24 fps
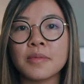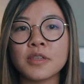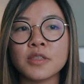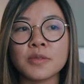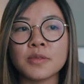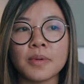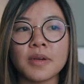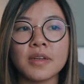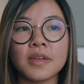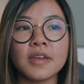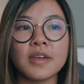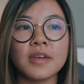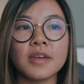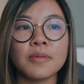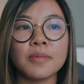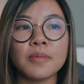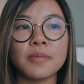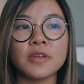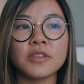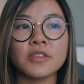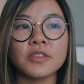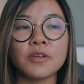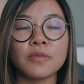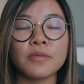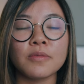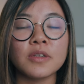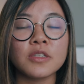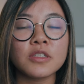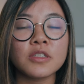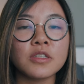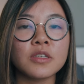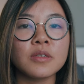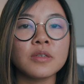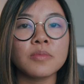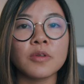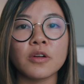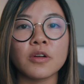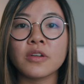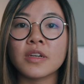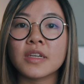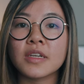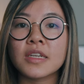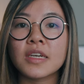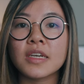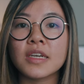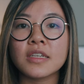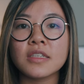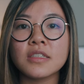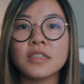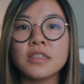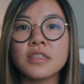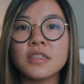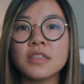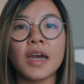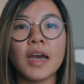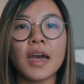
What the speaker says: as when it was originally broken in.